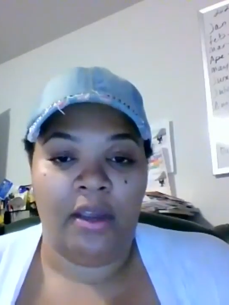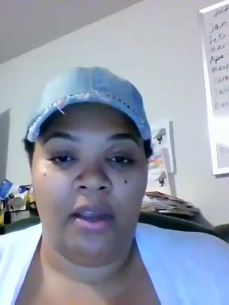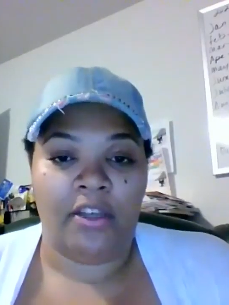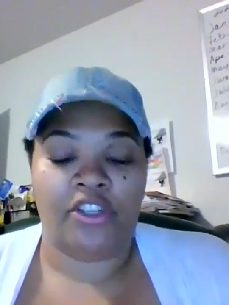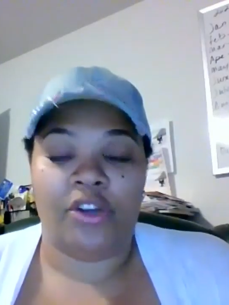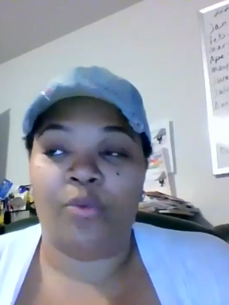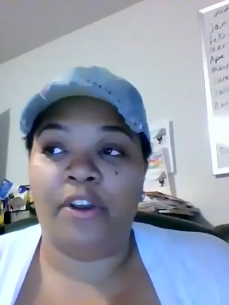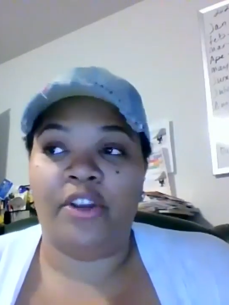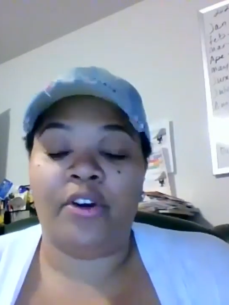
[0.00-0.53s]
So
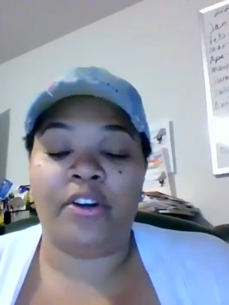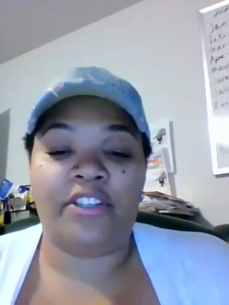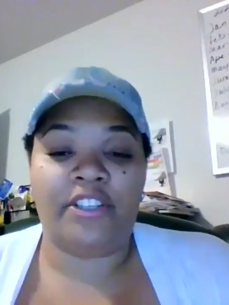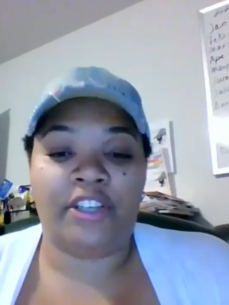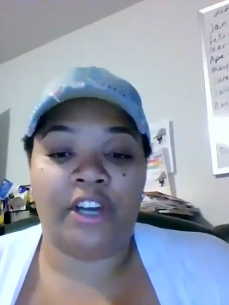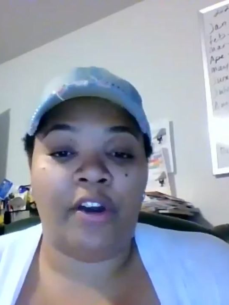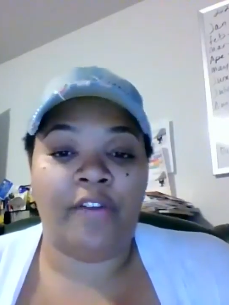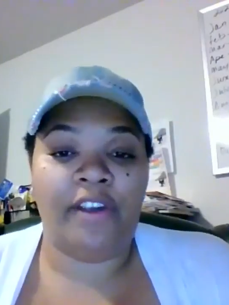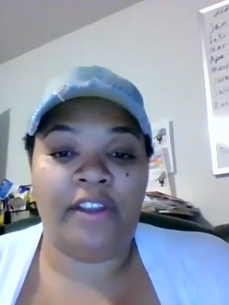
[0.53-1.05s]
when you're
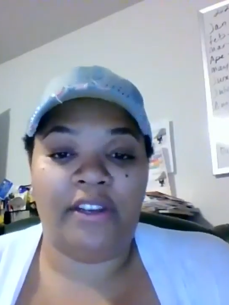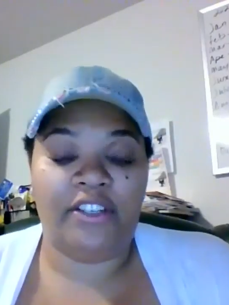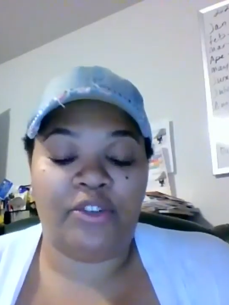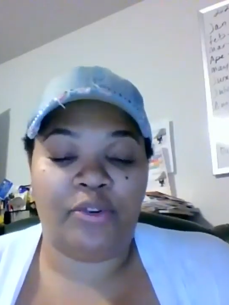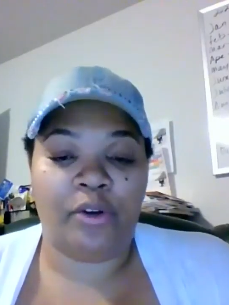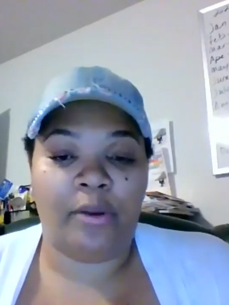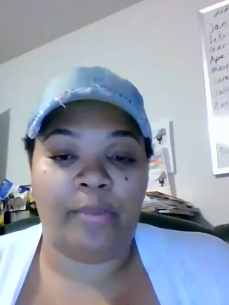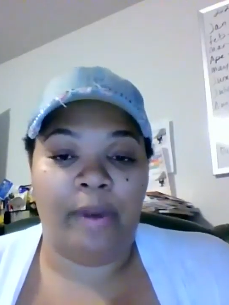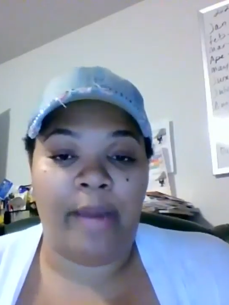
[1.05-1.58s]
serving this
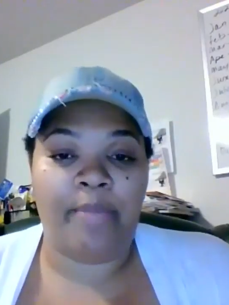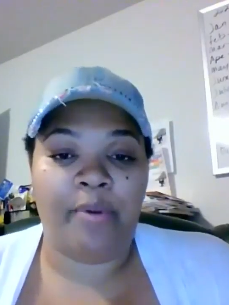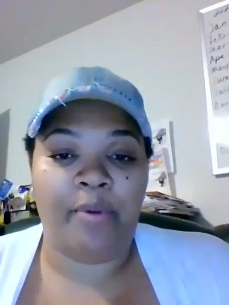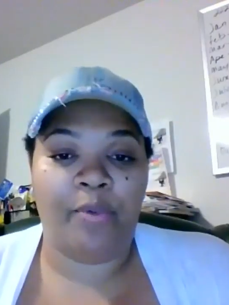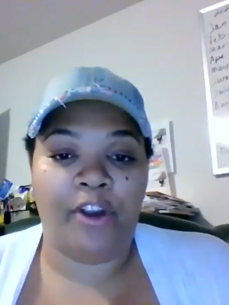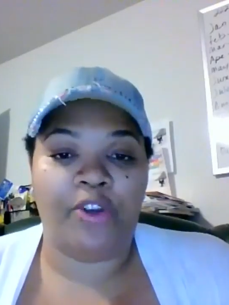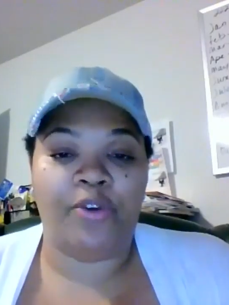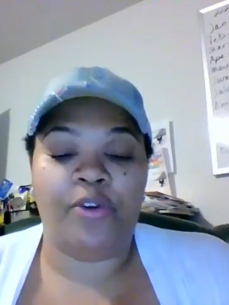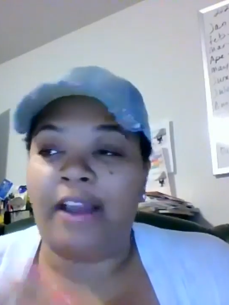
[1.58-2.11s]
sort of
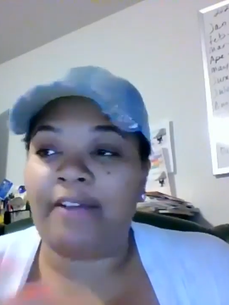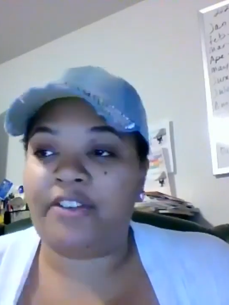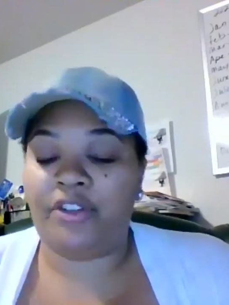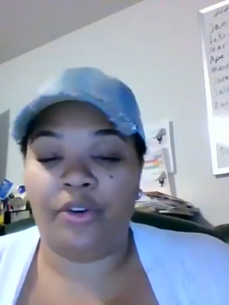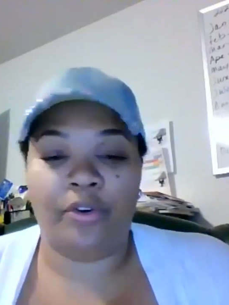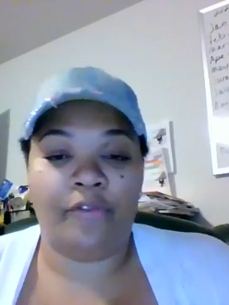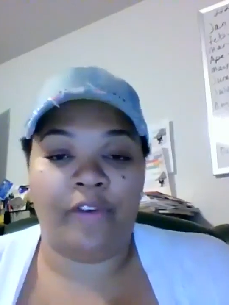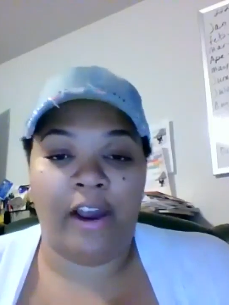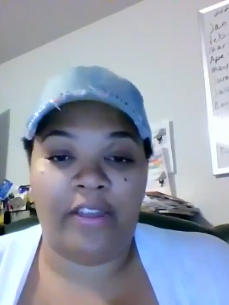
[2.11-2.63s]
paperwork, you have to
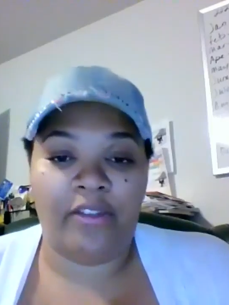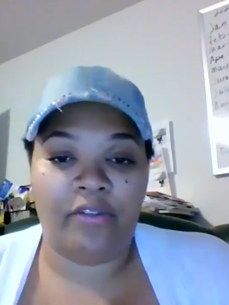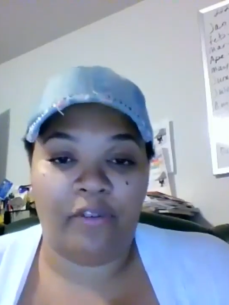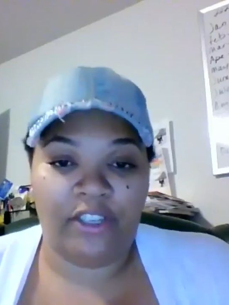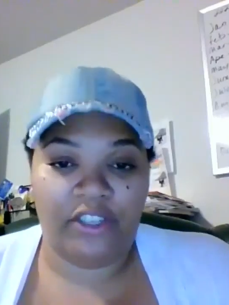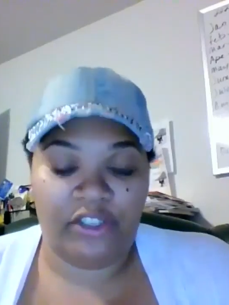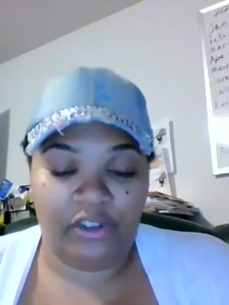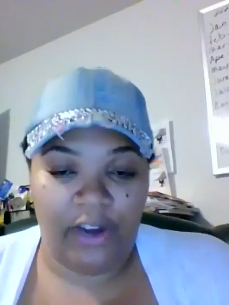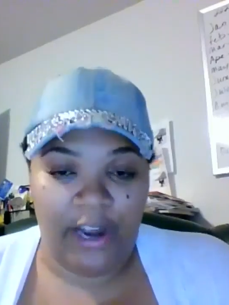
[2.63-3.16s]
notify the
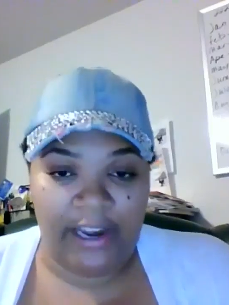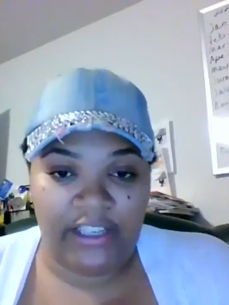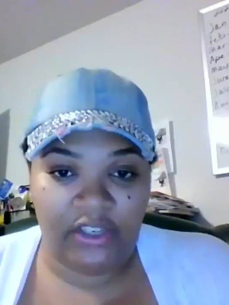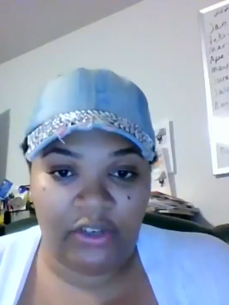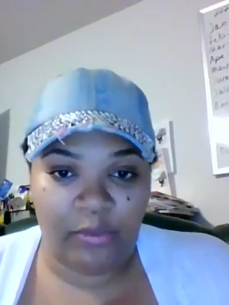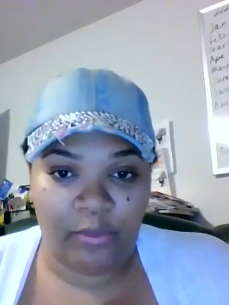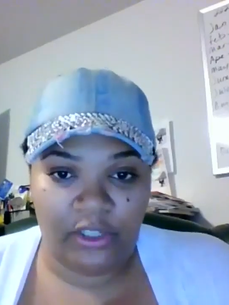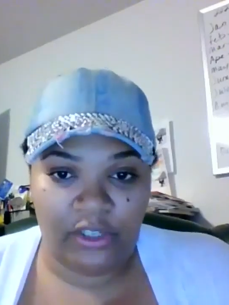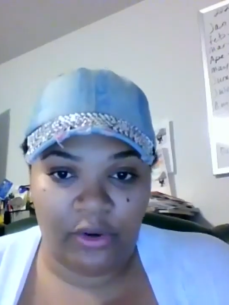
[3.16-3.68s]
registered
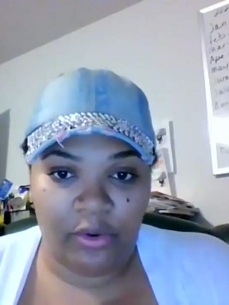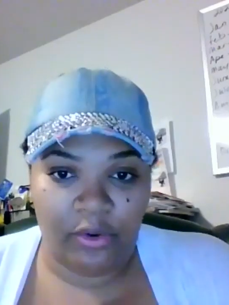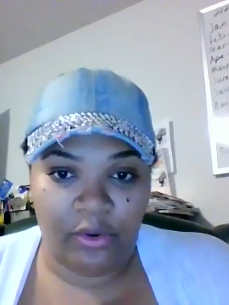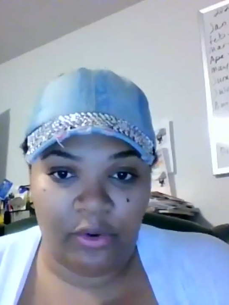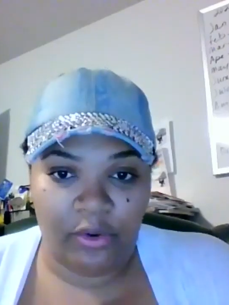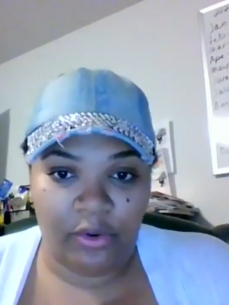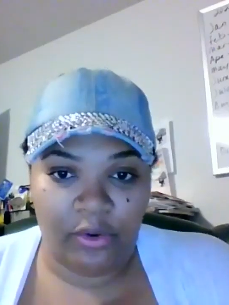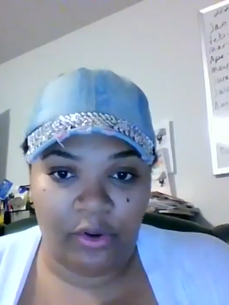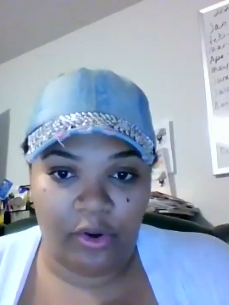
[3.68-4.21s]
agent of what's
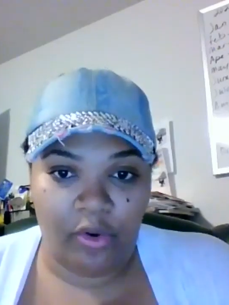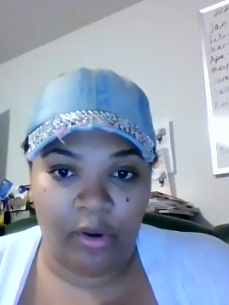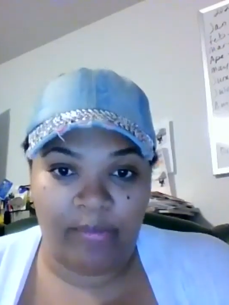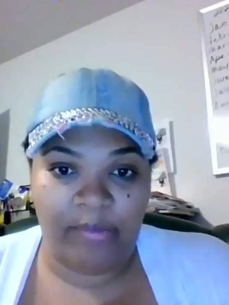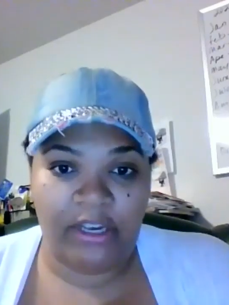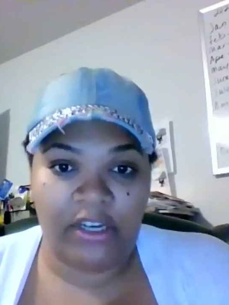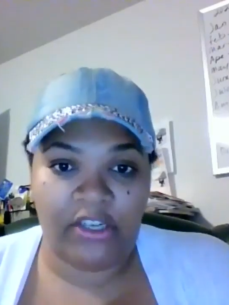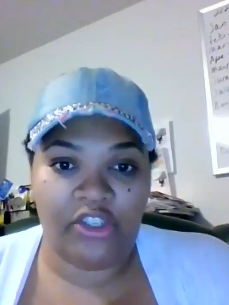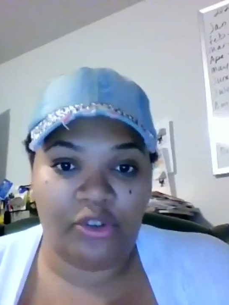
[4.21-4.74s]
going on,
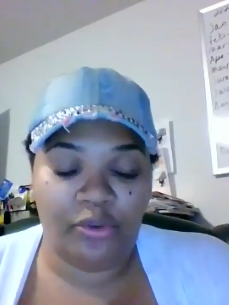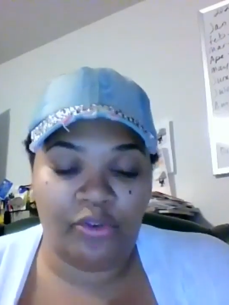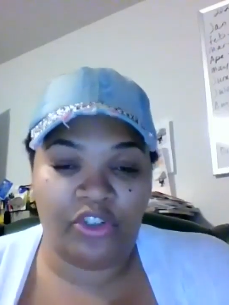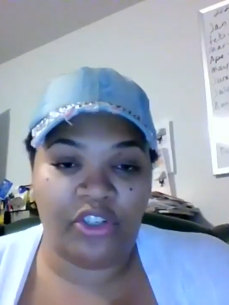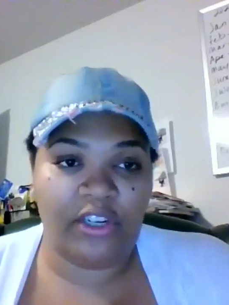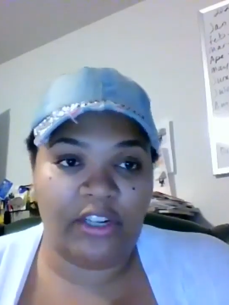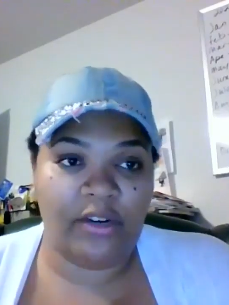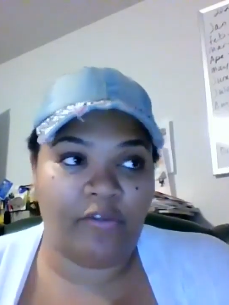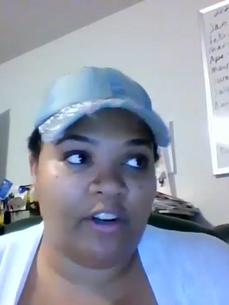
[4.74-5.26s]
because
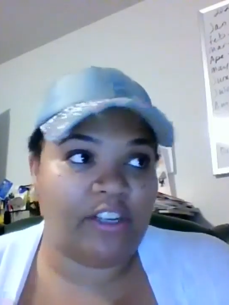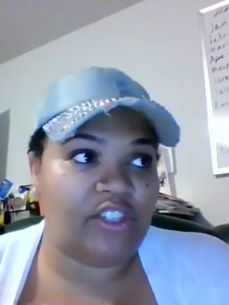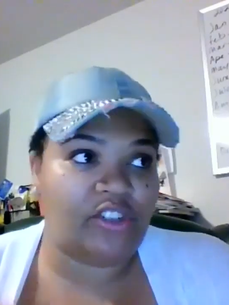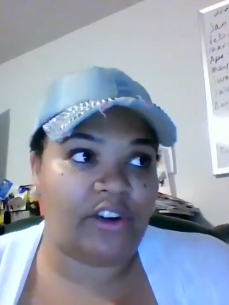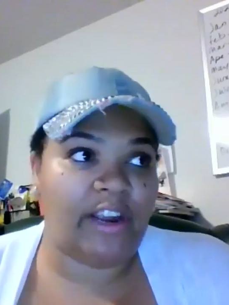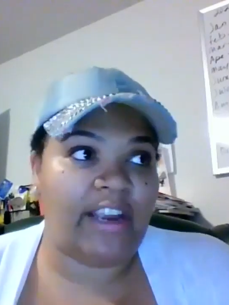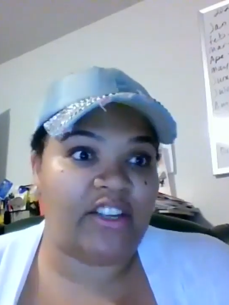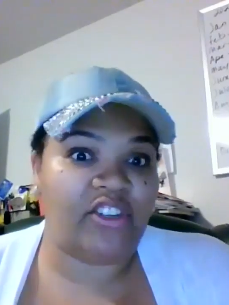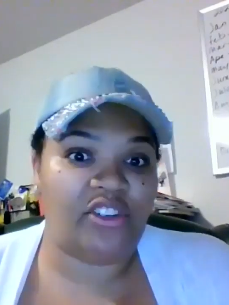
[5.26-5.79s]
usually the
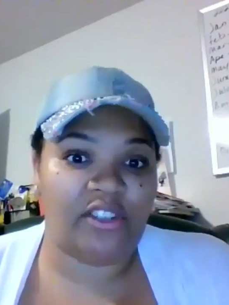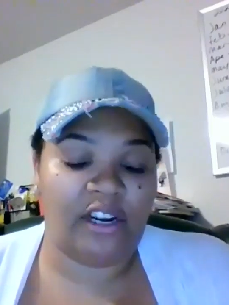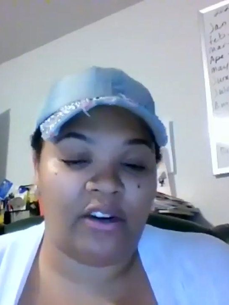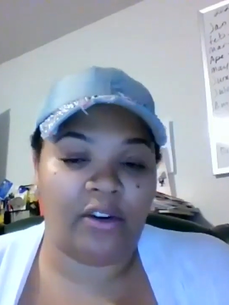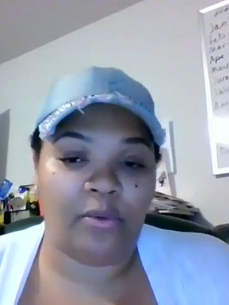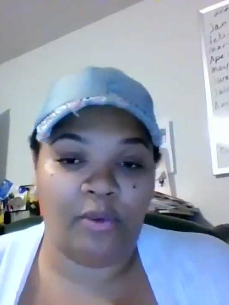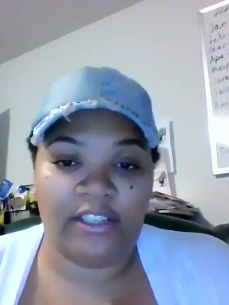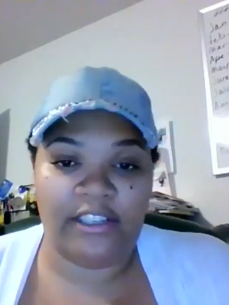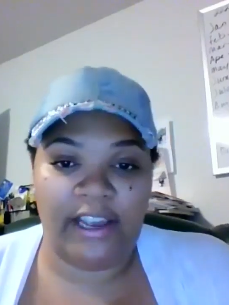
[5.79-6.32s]
registered agents are
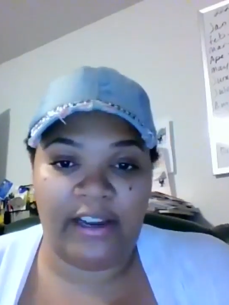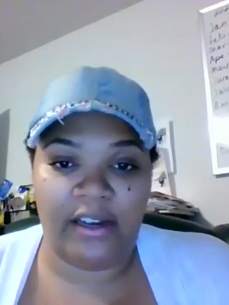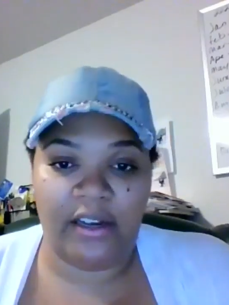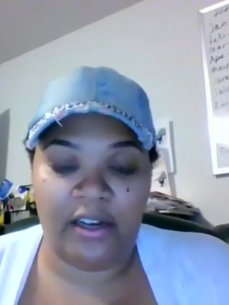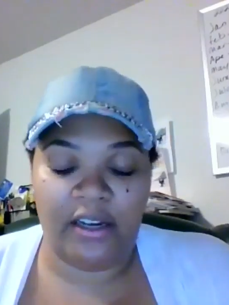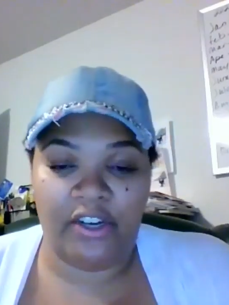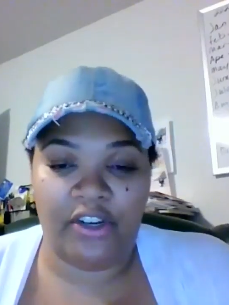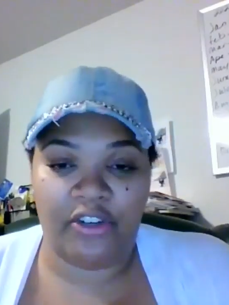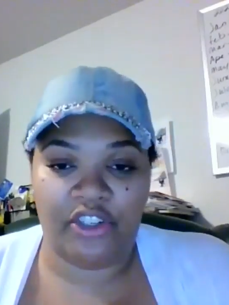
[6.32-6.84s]
the ones that
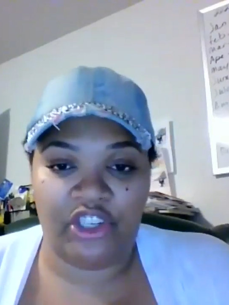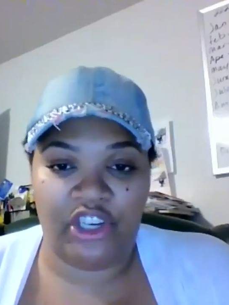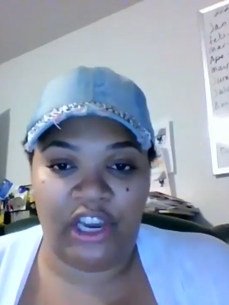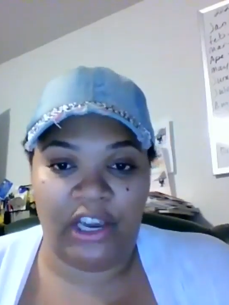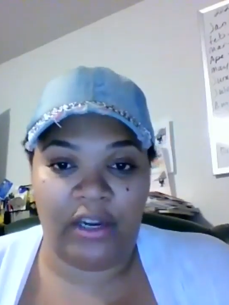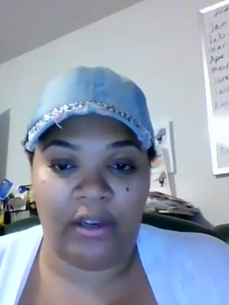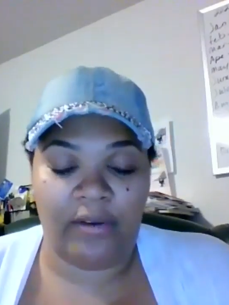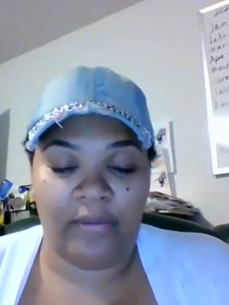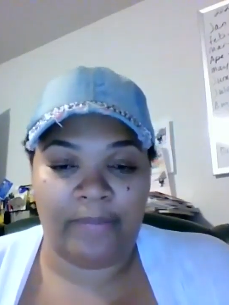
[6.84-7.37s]
can cut your check.